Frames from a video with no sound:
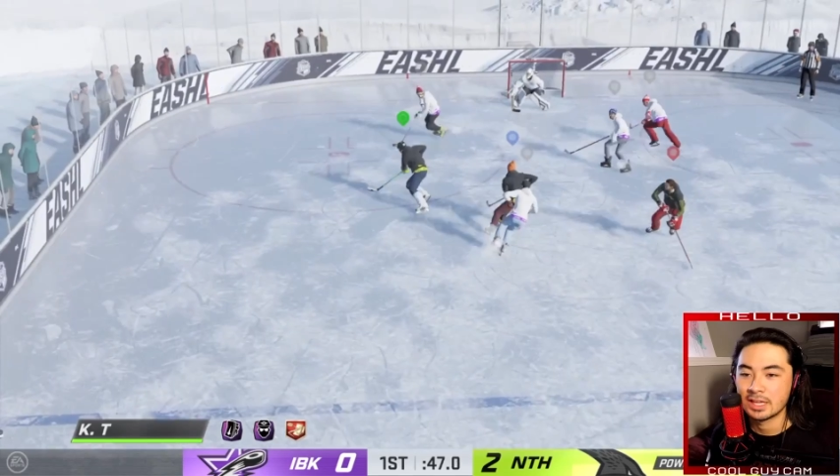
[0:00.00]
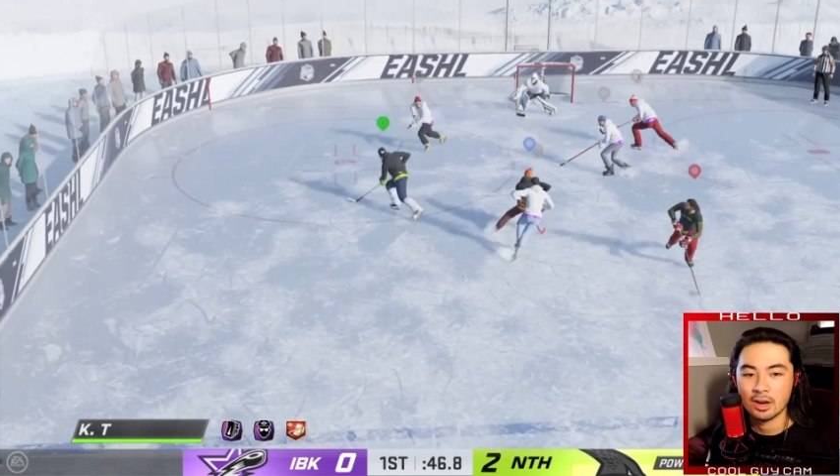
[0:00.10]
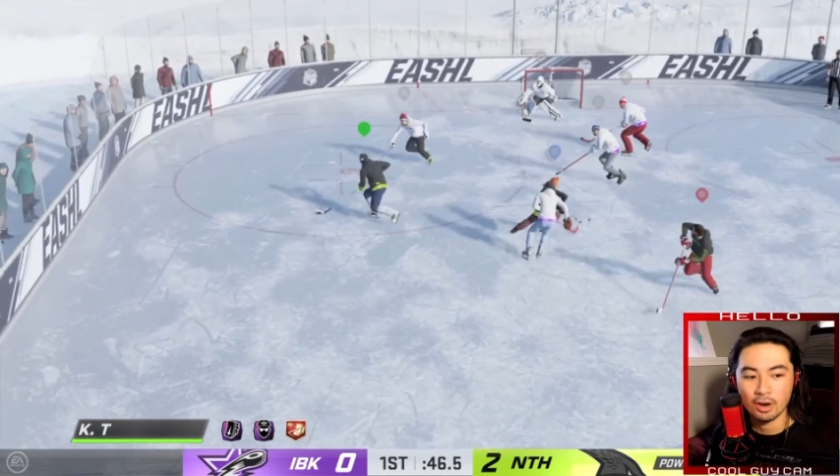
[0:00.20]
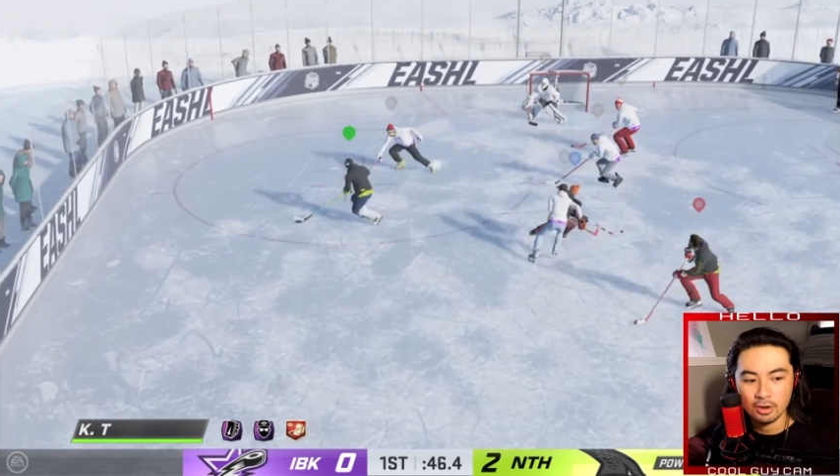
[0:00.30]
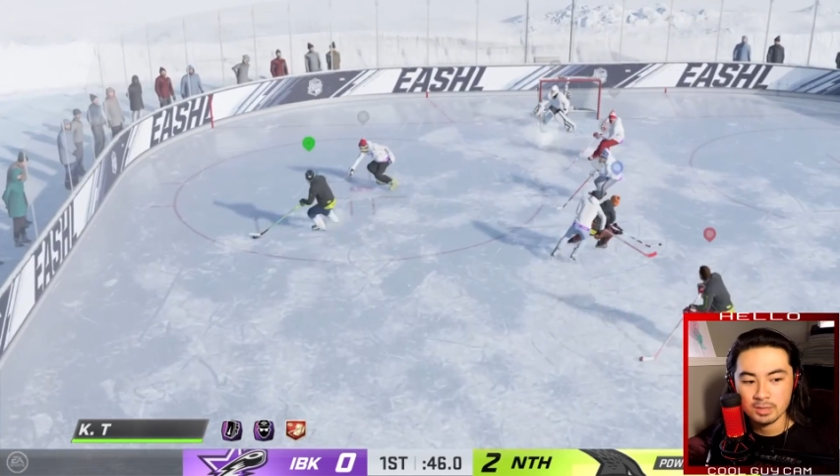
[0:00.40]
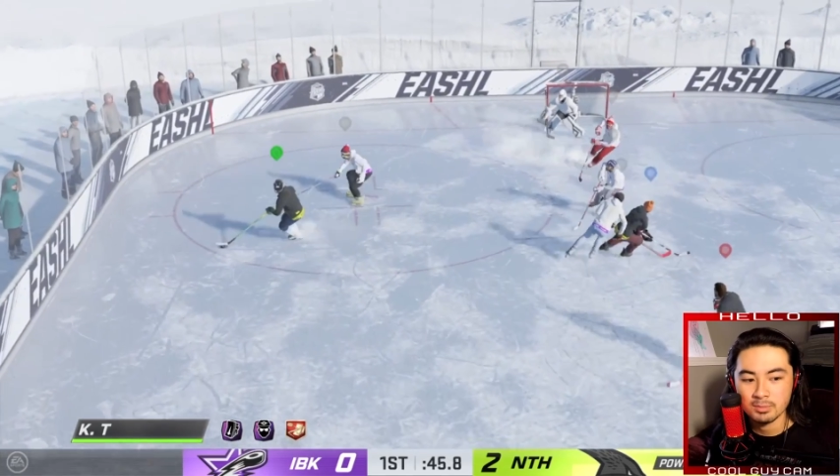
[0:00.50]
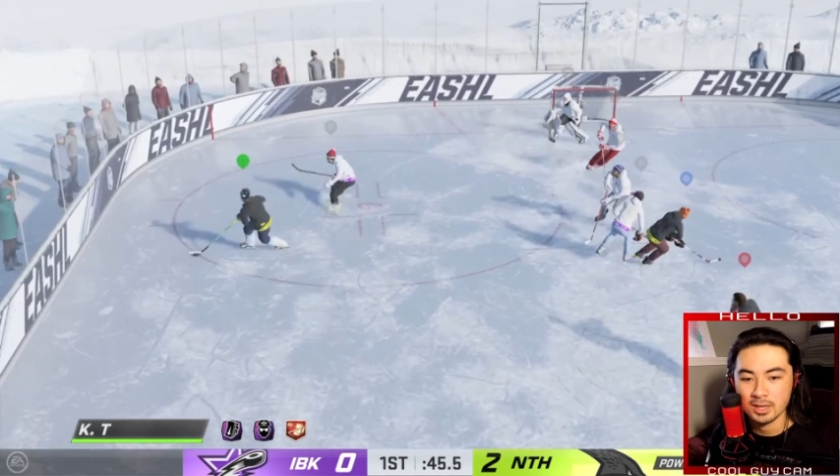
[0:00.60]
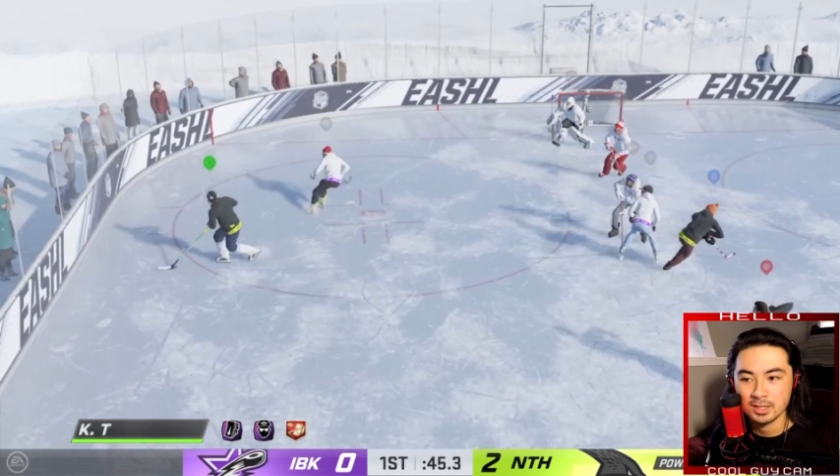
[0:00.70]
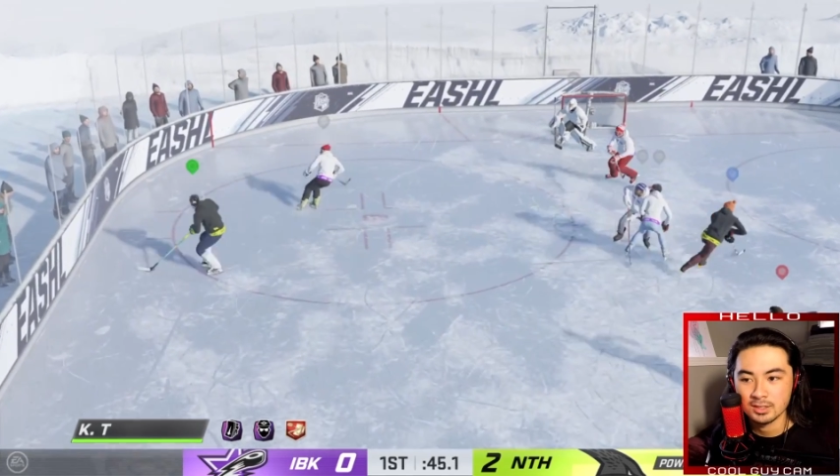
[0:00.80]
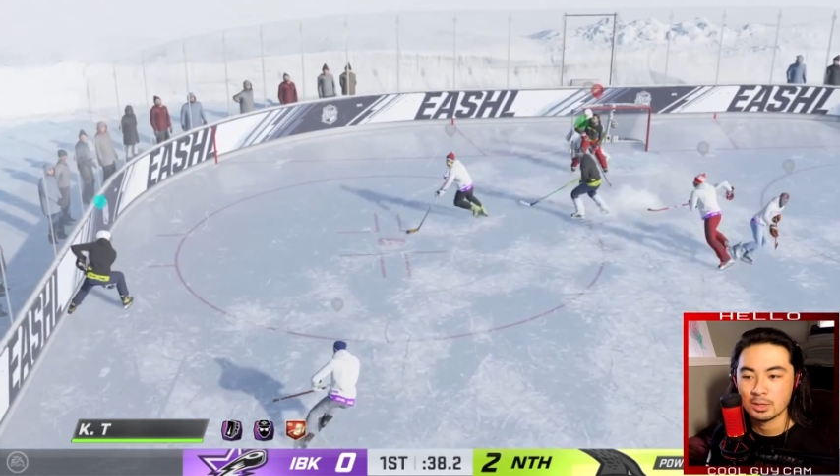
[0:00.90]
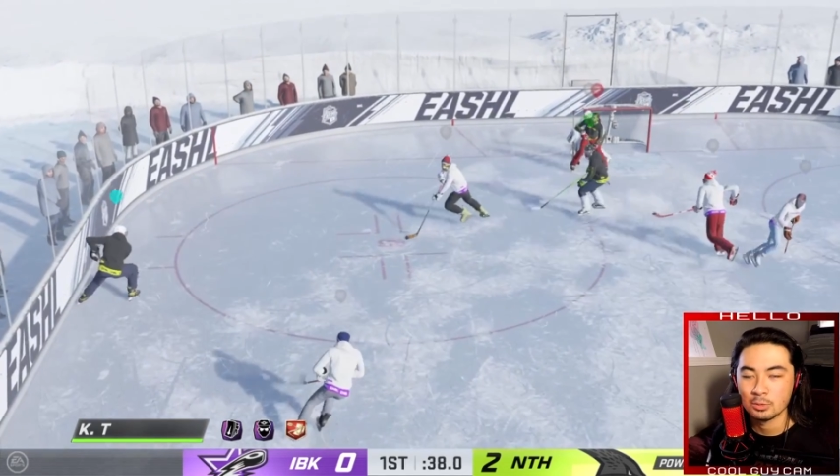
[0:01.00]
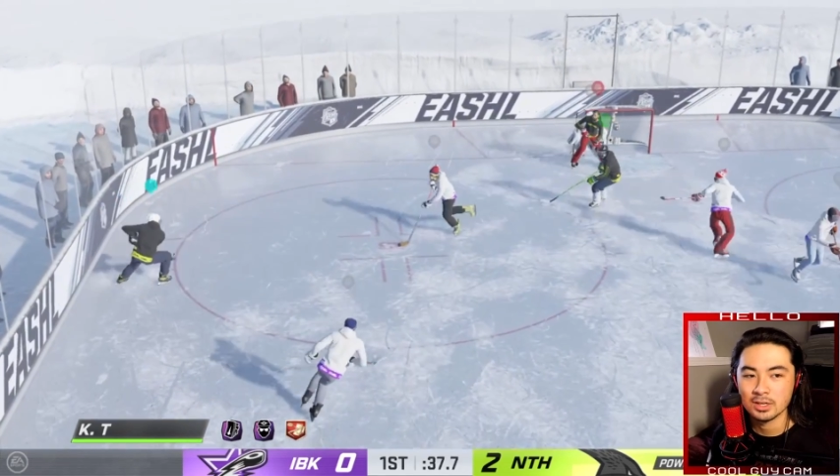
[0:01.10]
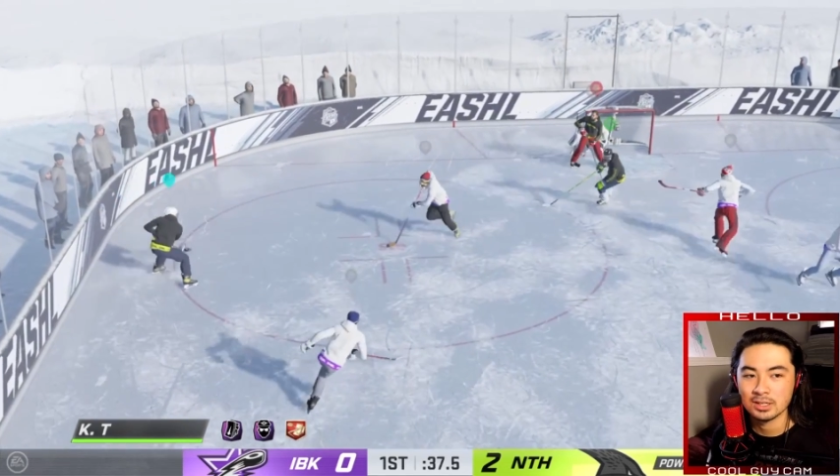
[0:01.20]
that I already made, it wouldn't